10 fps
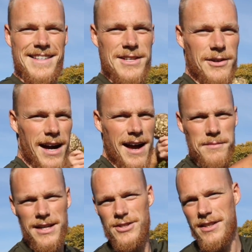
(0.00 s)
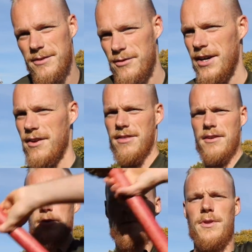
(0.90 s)
So I'm actually very
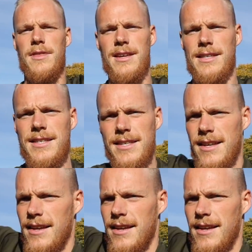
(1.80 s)
thrilled with this